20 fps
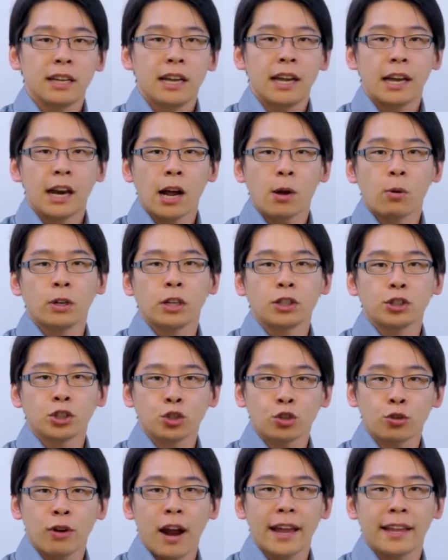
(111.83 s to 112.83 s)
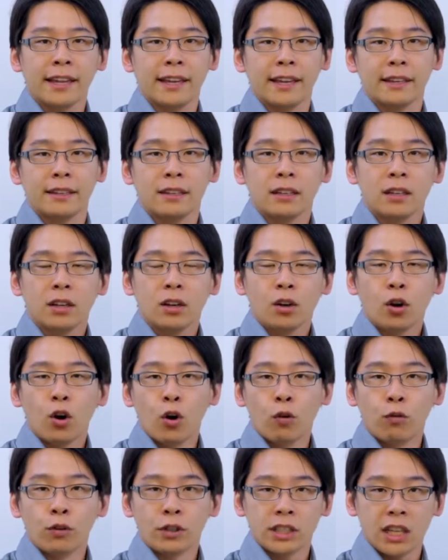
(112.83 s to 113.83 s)
and I want to track it
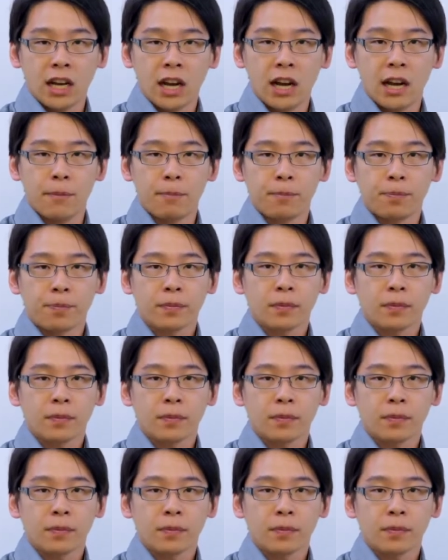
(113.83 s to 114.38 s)
over time.